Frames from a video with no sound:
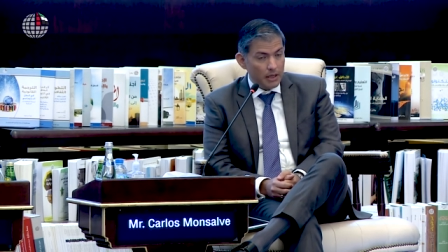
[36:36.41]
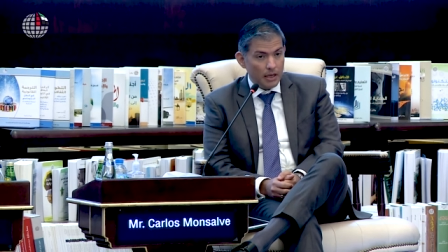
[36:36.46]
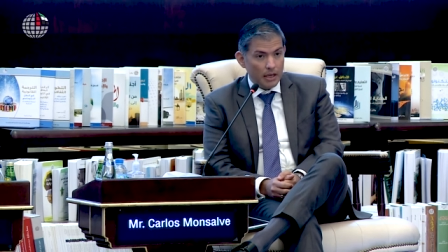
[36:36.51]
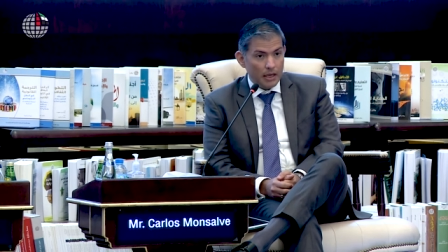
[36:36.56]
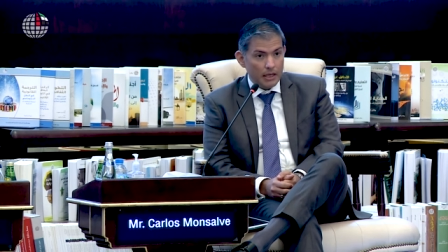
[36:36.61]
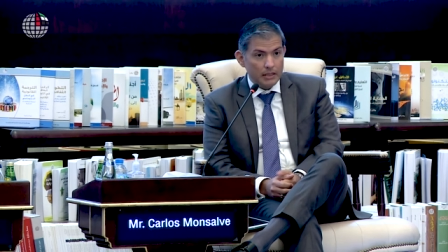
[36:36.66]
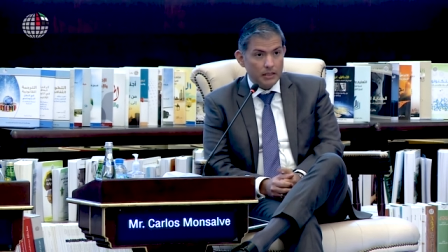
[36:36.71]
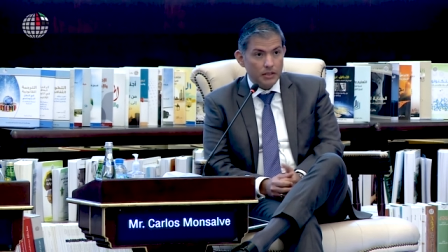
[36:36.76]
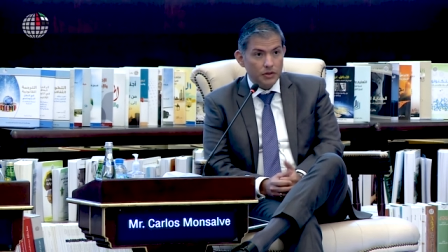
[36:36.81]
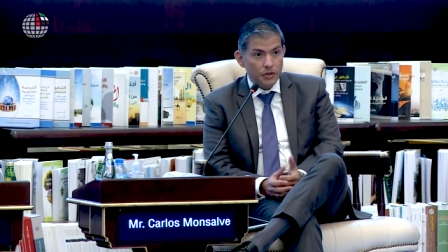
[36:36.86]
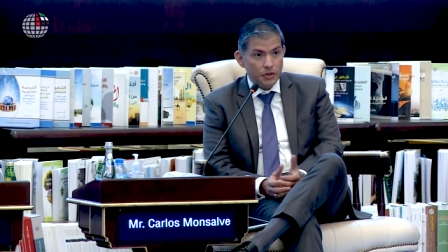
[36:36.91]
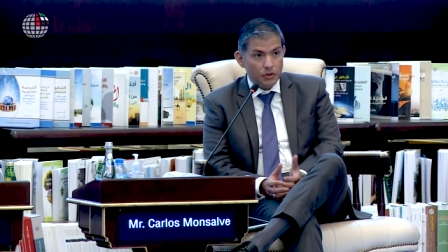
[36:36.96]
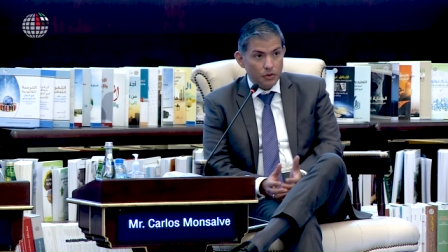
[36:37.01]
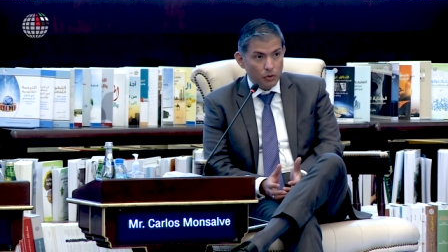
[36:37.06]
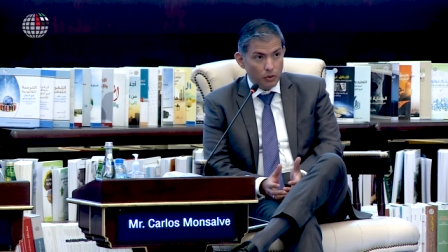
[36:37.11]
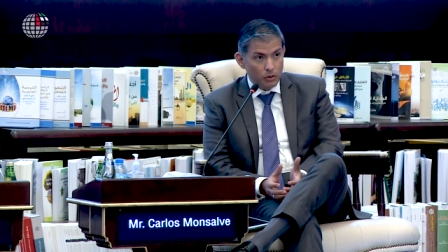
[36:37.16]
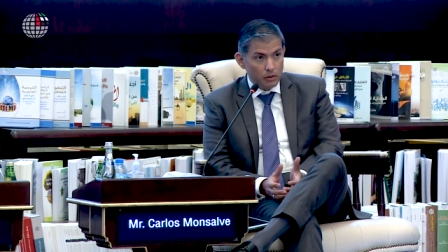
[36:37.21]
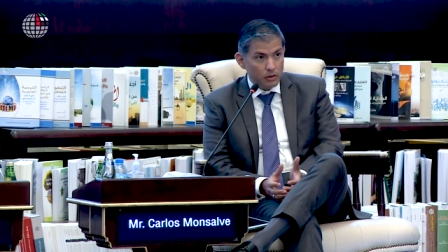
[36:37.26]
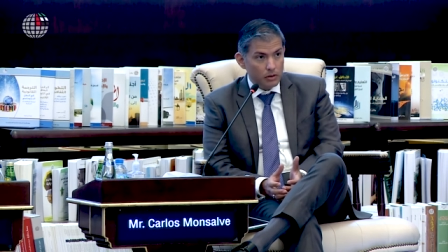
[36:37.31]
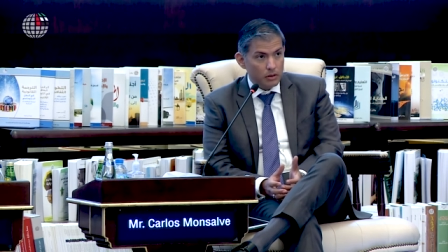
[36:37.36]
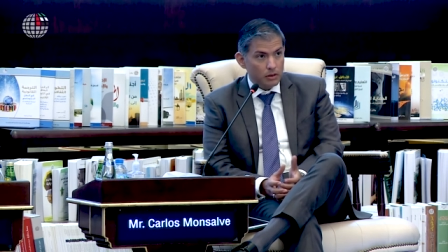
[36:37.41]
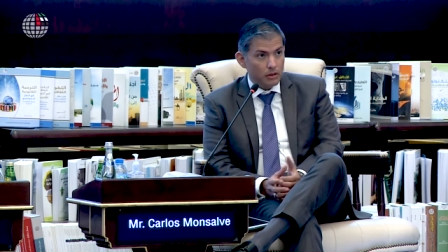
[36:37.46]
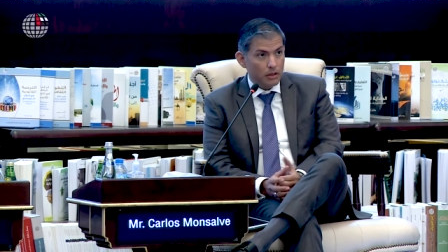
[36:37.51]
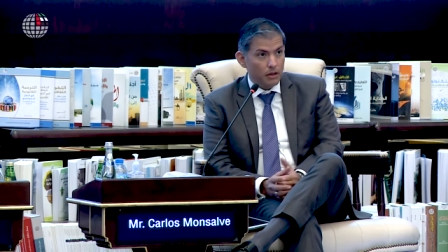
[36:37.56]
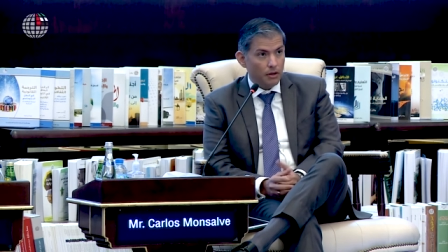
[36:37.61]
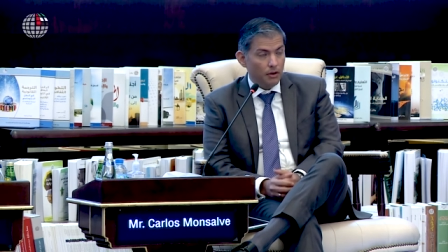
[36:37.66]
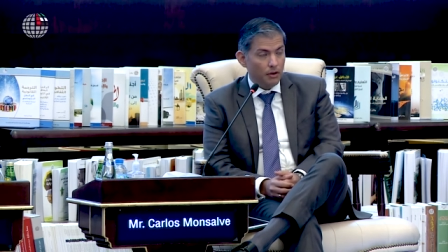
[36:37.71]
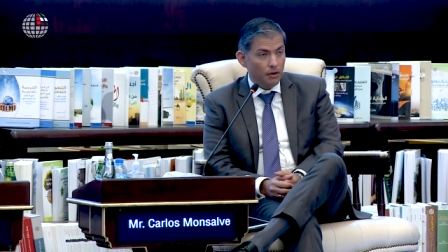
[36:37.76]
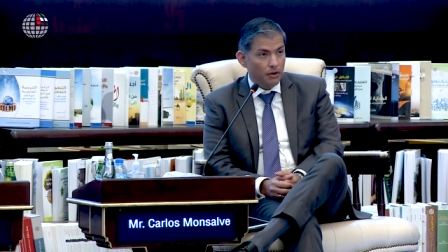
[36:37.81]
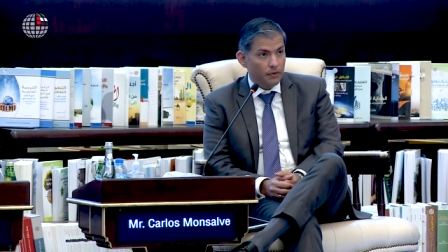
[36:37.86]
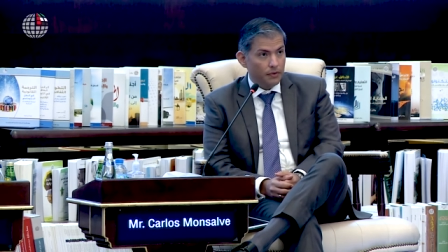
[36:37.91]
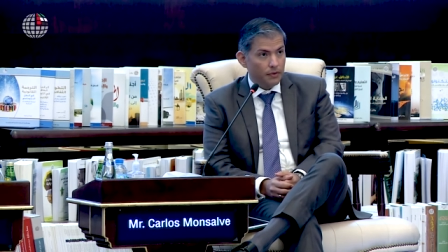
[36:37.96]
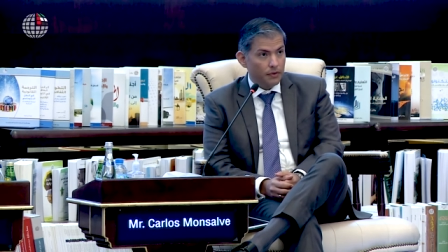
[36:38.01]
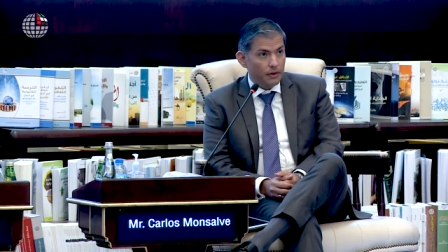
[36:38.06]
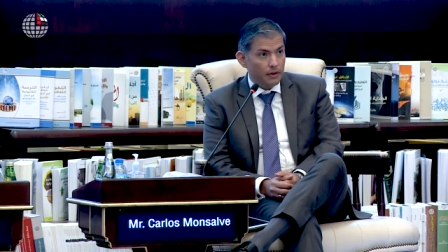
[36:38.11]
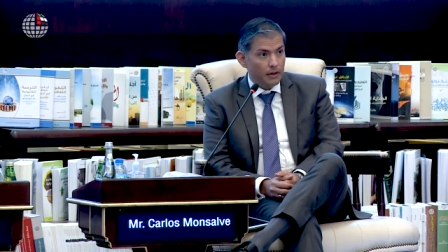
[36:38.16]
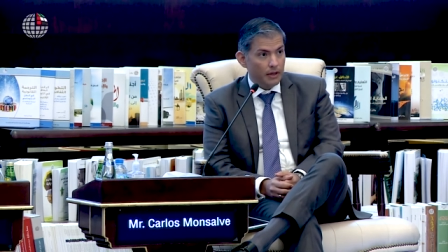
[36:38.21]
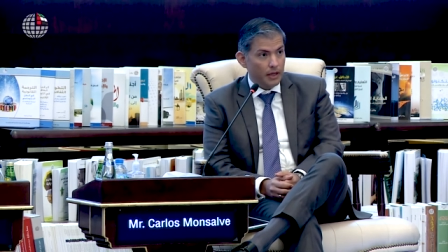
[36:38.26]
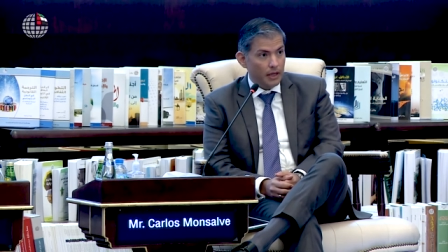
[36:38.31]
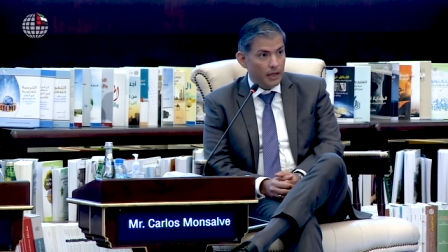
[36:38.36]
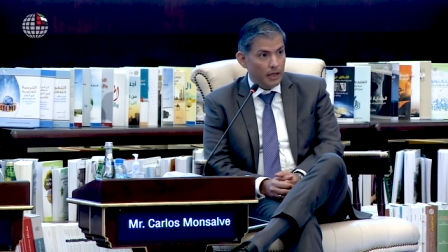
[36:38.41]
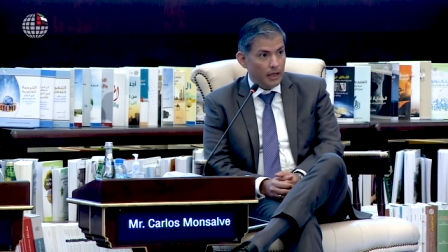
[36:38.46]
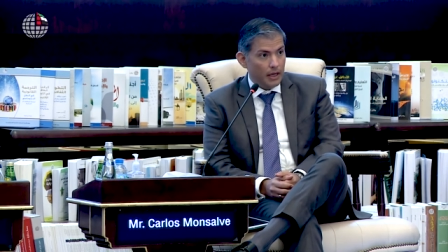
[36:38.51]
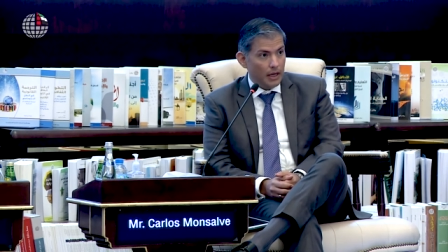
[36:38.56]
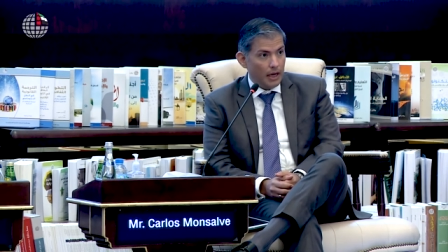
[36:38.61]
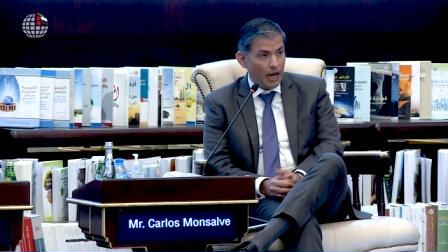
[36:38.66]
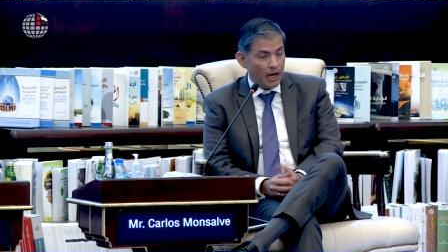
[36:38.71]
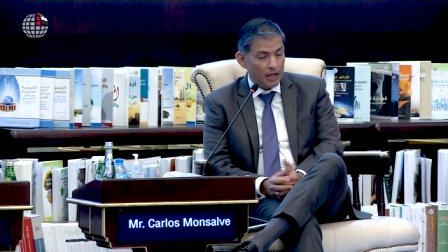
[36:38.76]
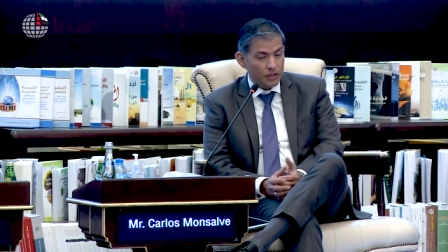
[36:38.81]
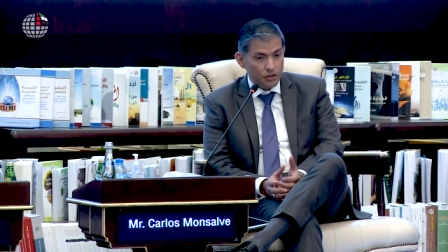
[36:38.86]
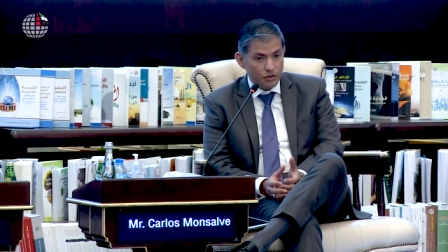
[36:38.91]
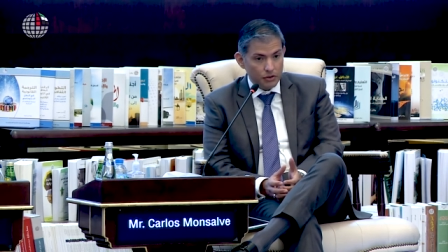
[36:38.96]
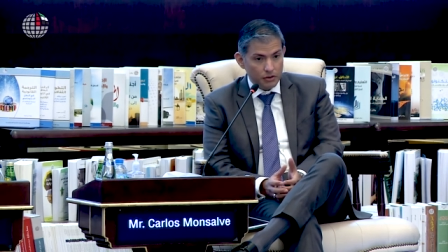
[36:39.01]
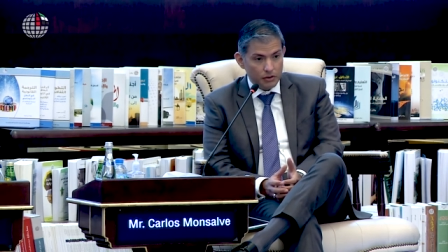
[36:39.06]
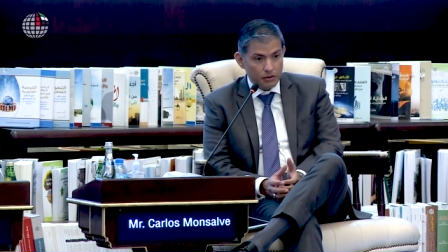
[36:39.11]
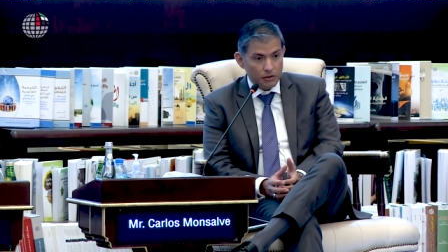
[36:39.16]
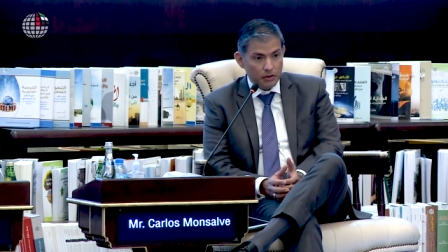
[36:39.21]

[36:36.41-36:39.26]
is the result of the actions,